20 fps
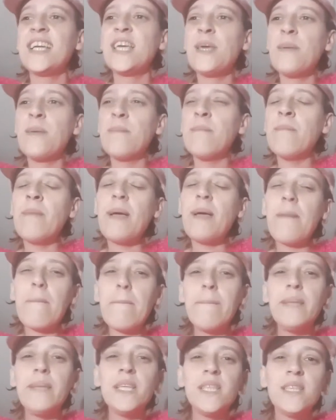
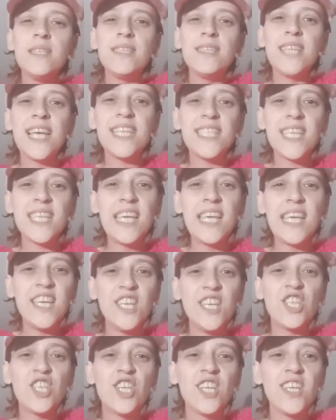commitment,
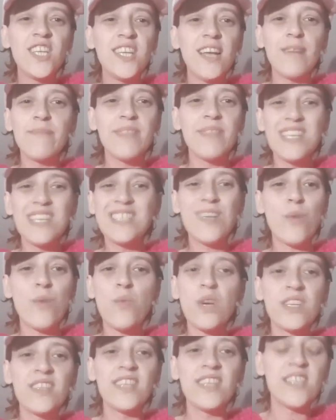dedication. There's a
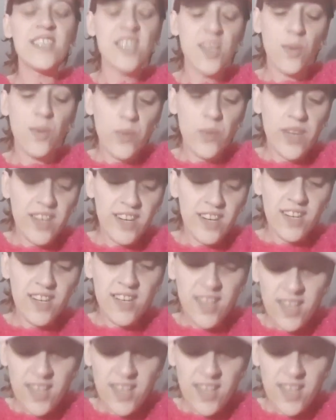word there somewhere,